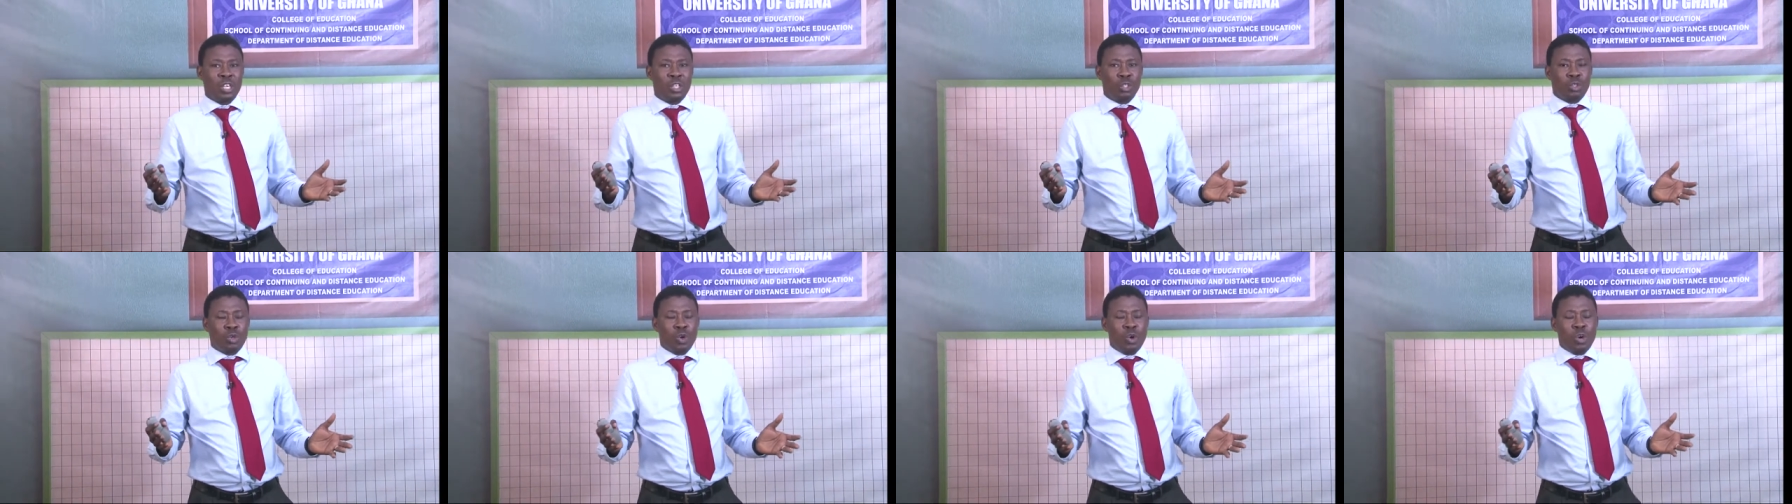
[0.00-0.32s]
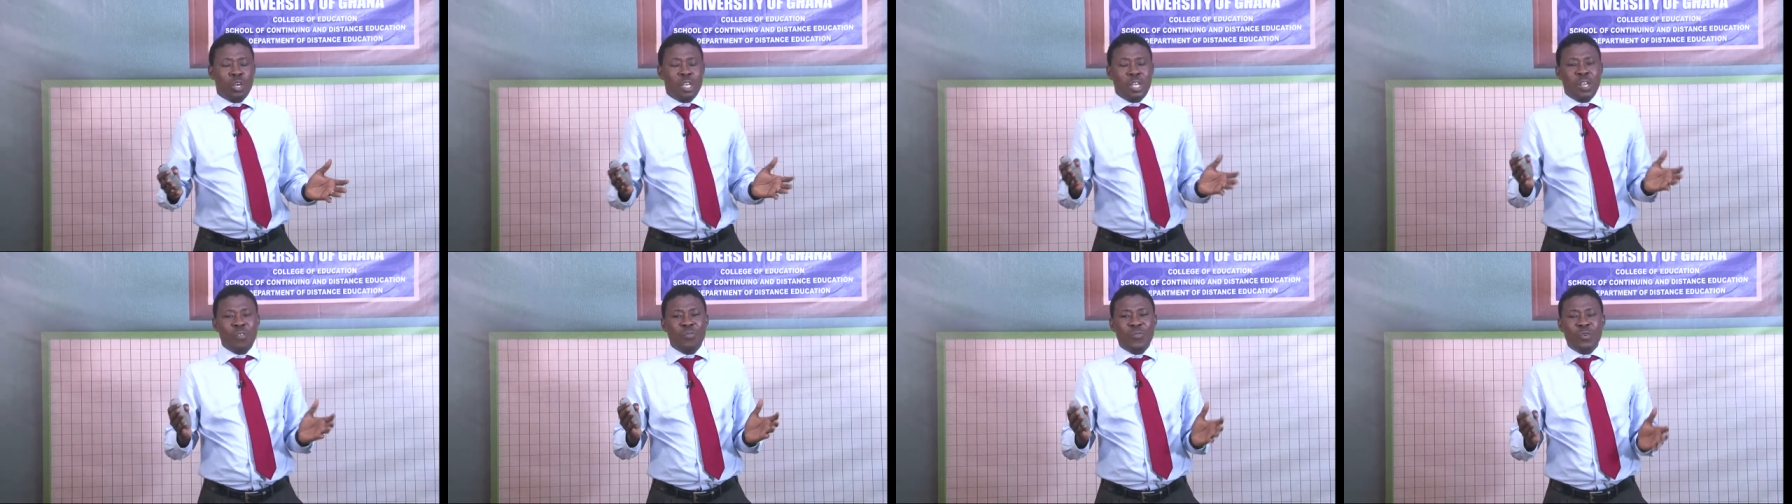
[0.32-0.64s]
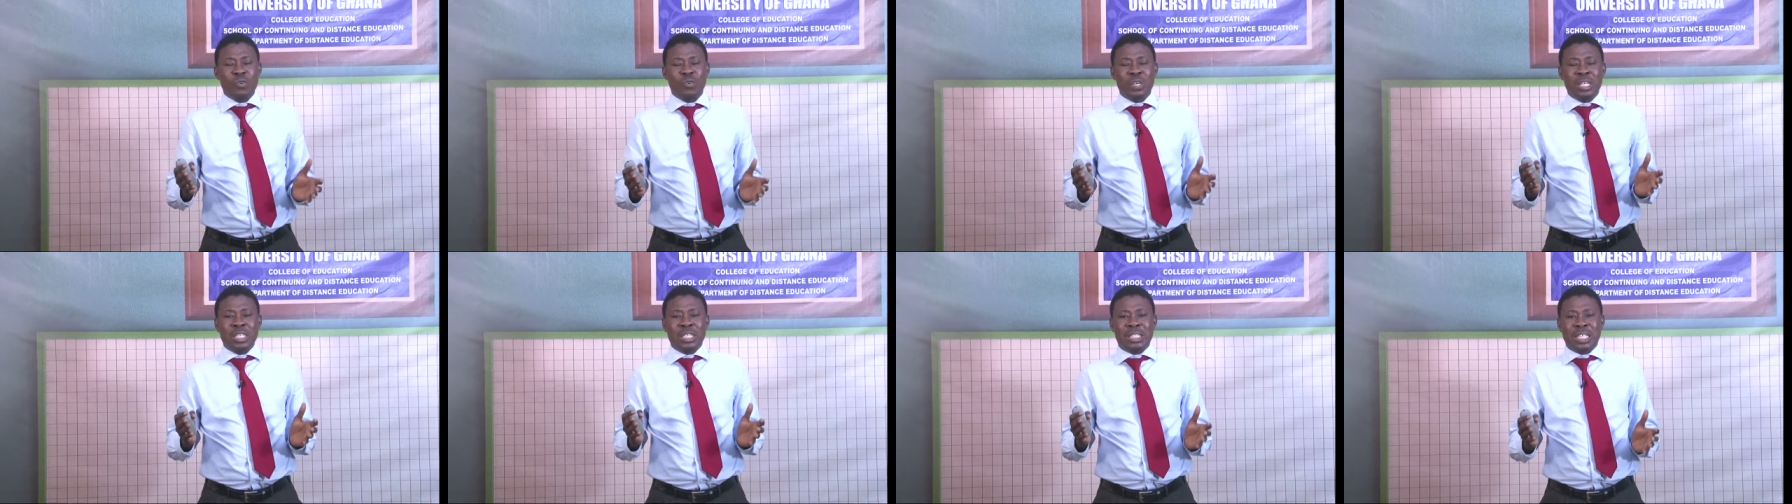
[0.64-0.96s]
So if
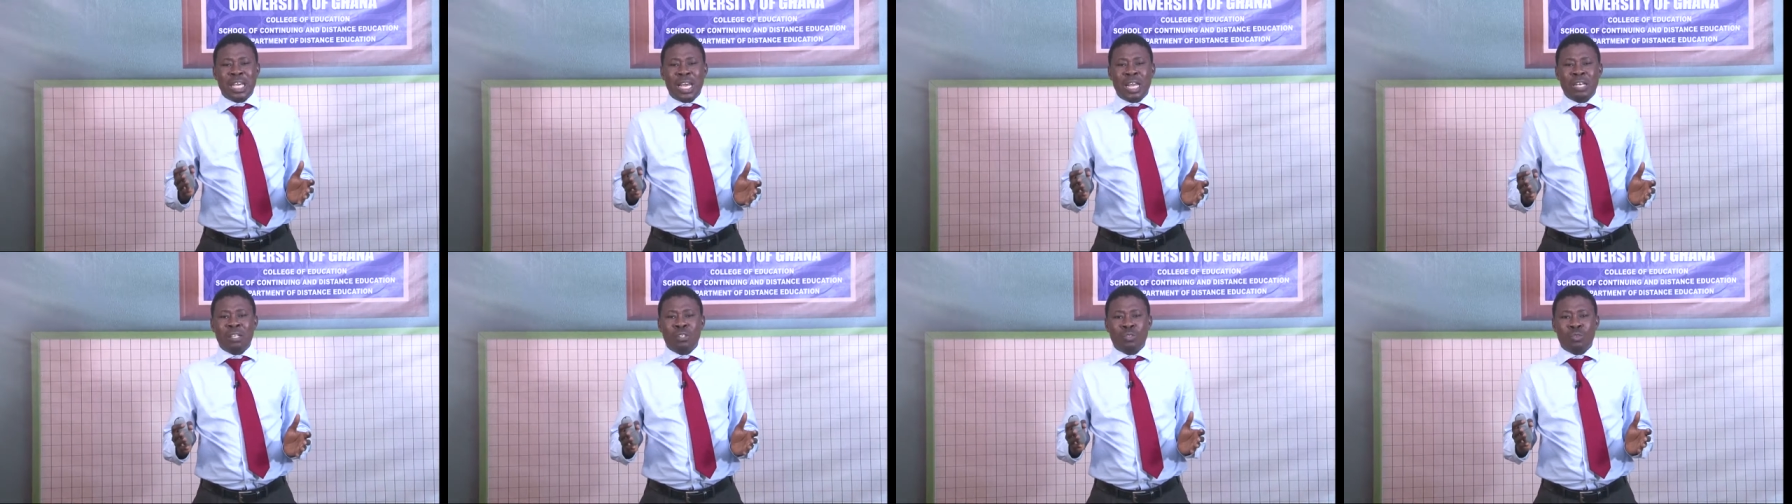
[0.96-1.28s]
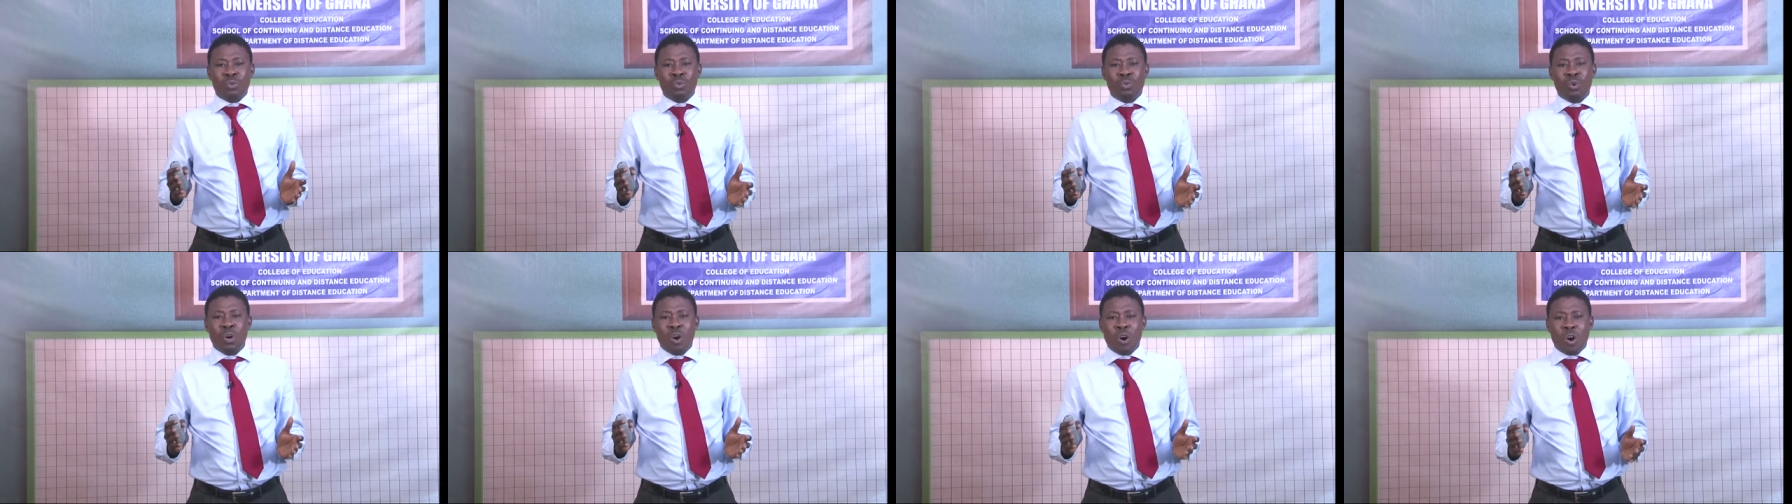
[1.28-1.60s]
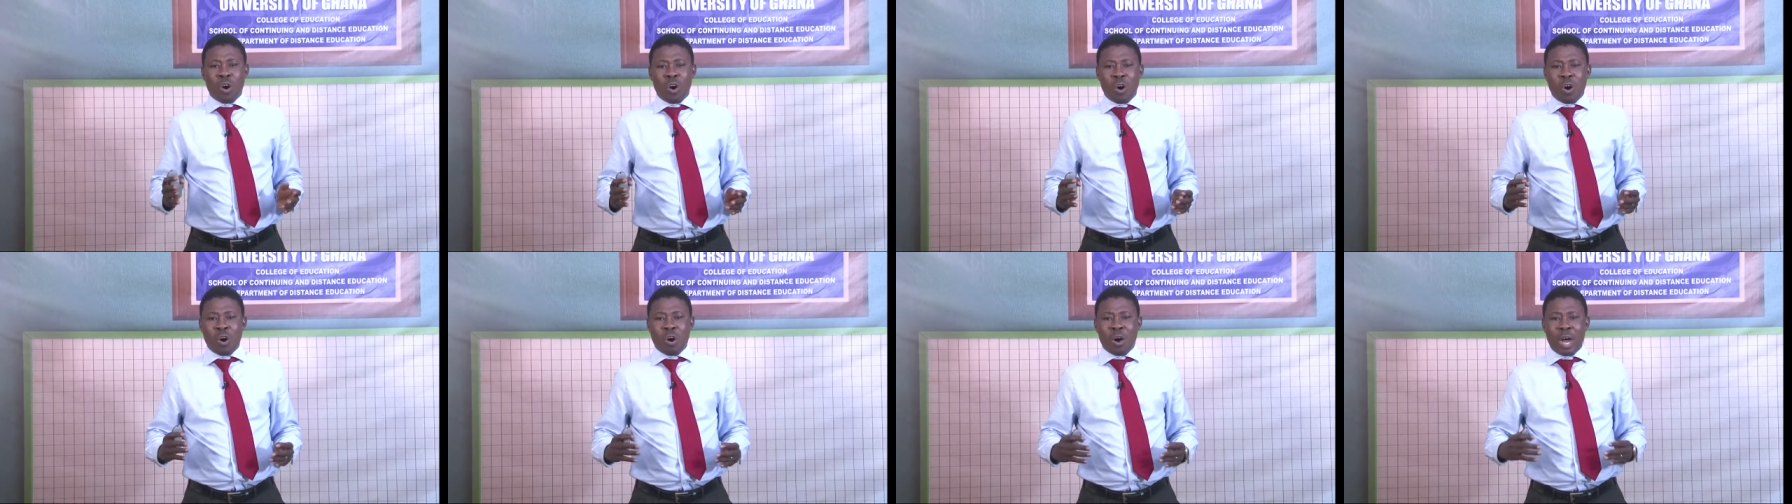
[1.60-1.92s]
you intend to,
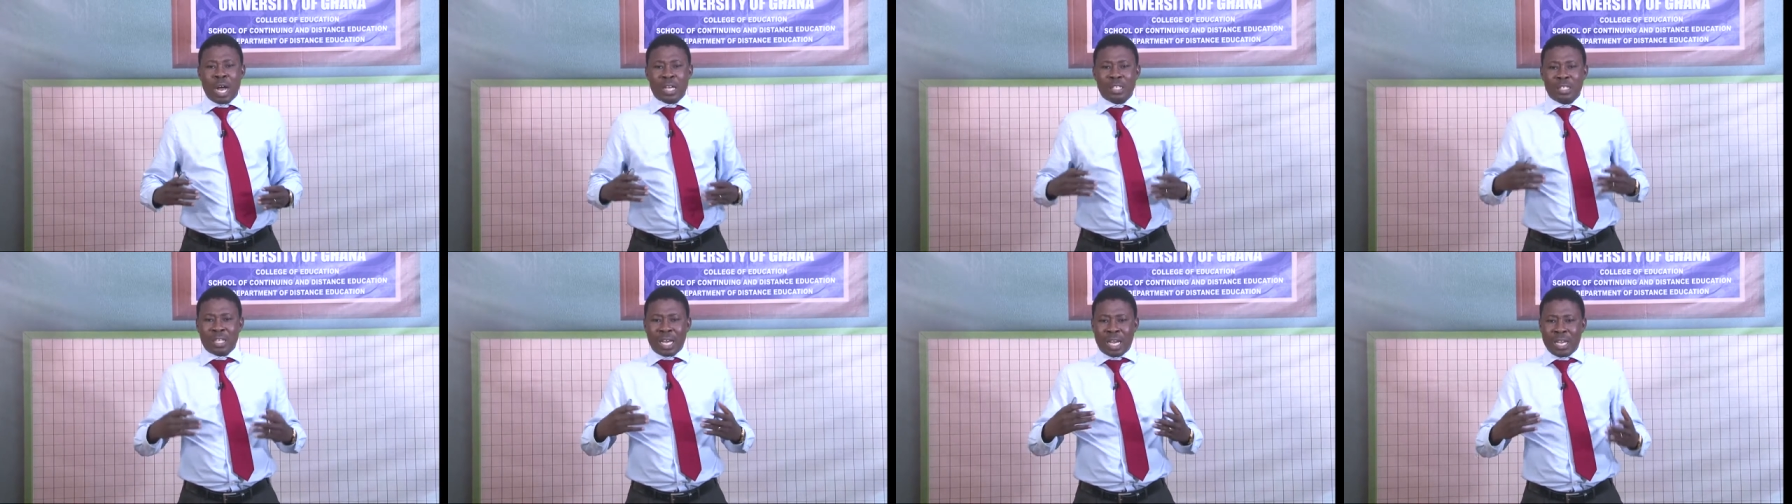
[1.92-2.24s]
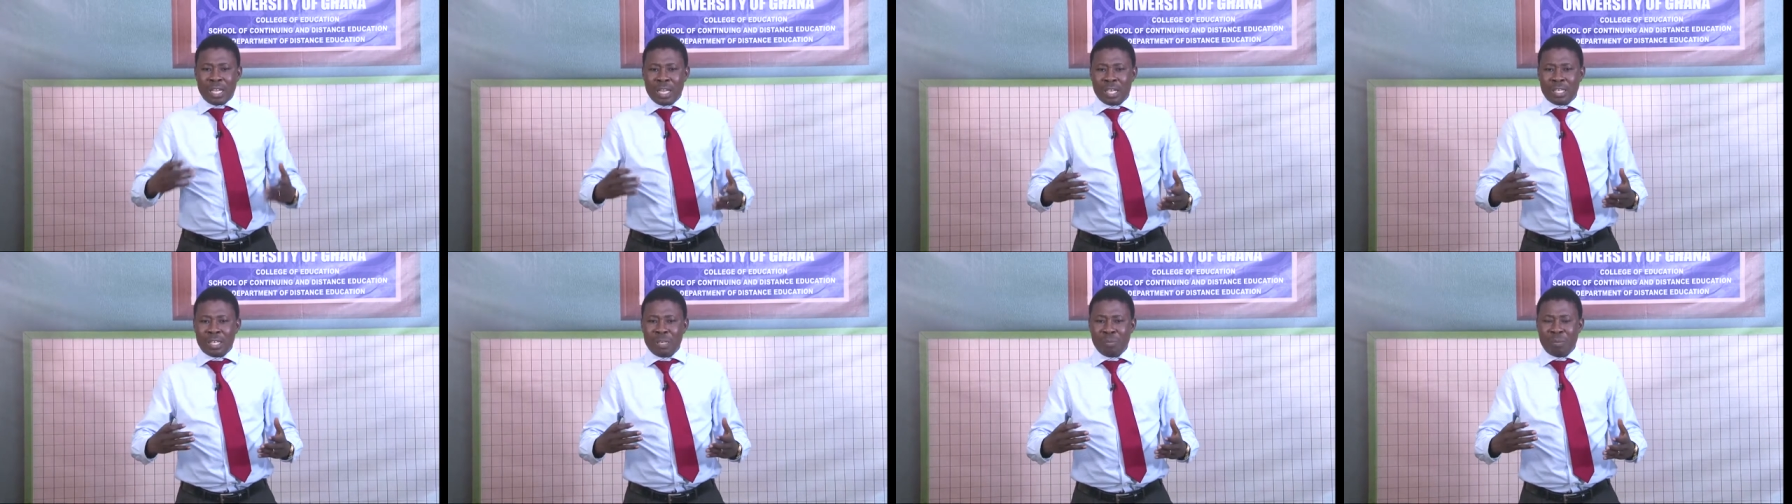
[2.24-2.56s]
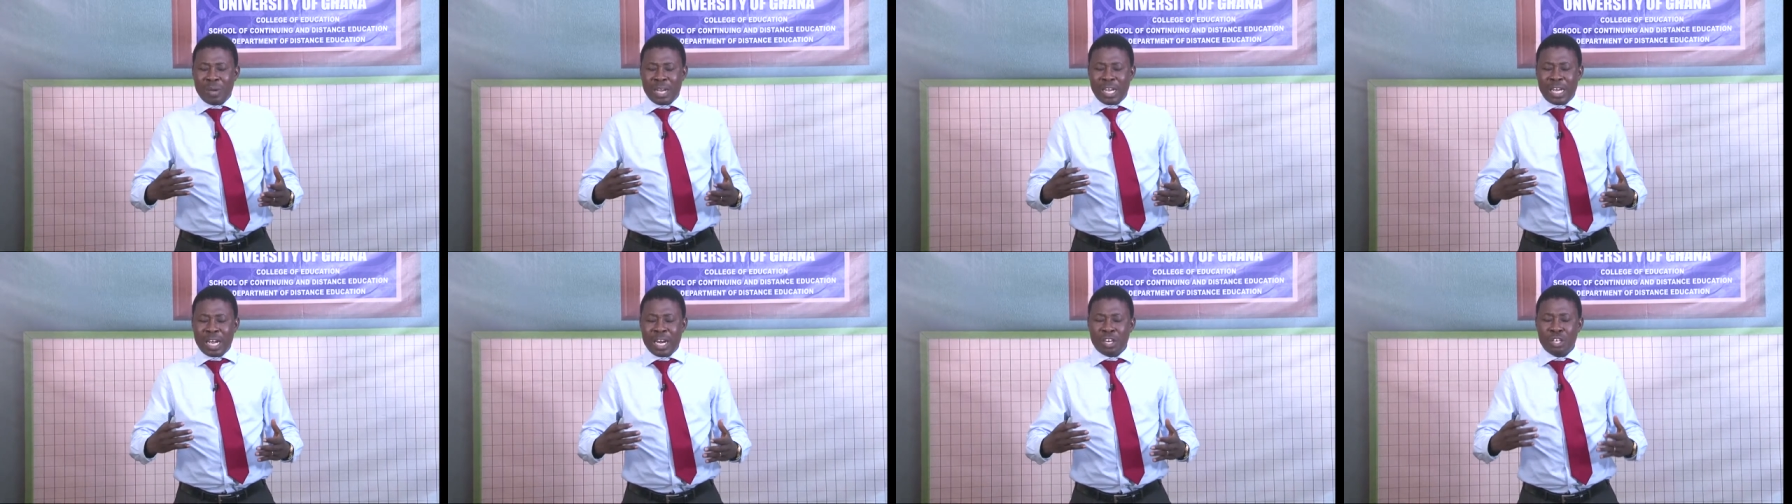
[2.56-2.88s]
or as I
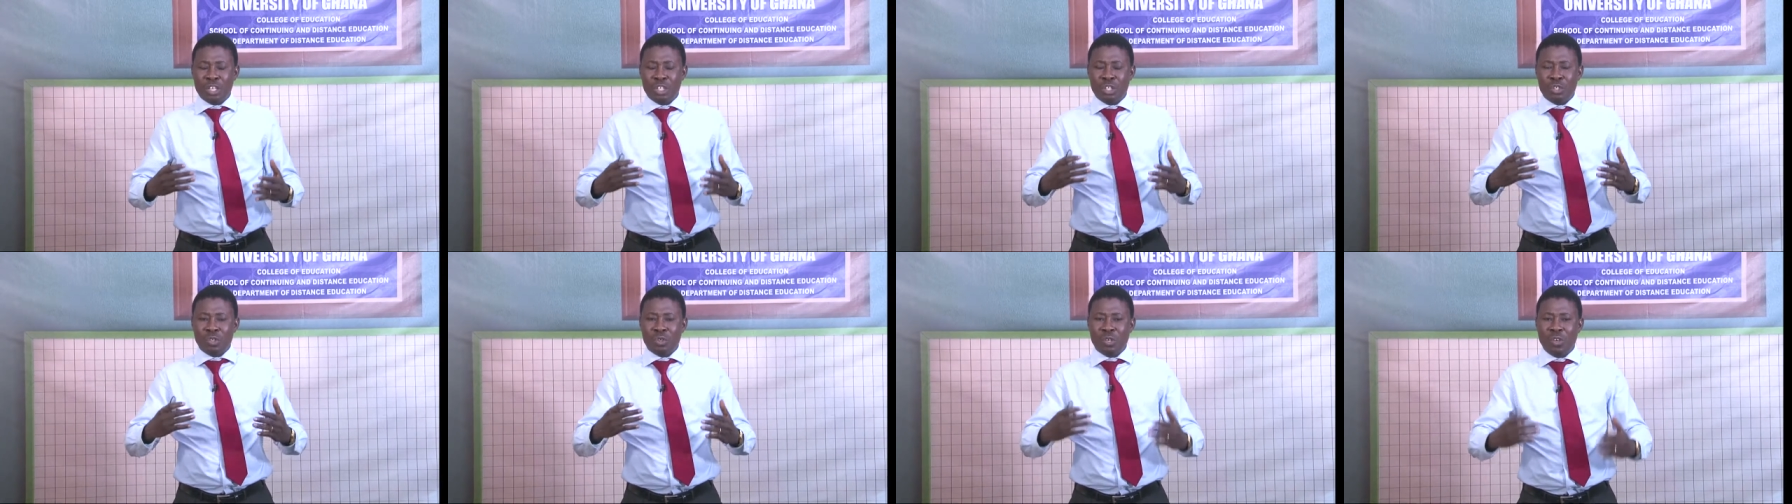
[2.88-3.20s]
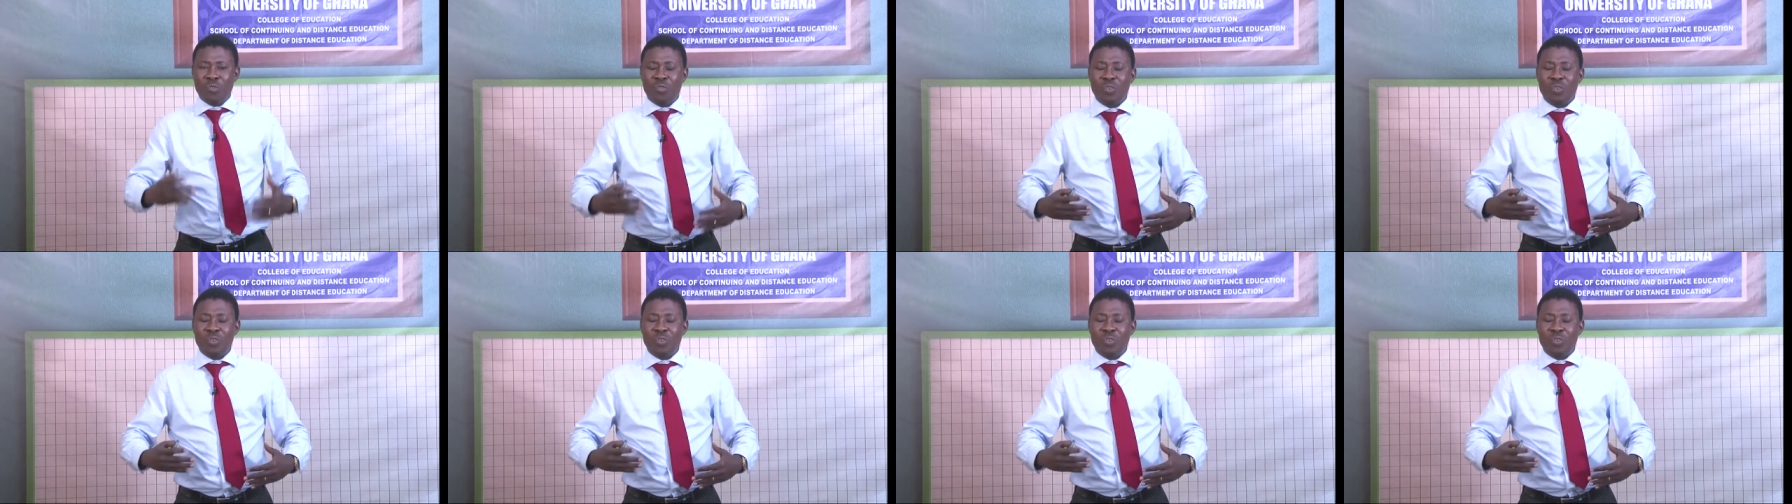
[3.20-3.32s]
keep encouraging you,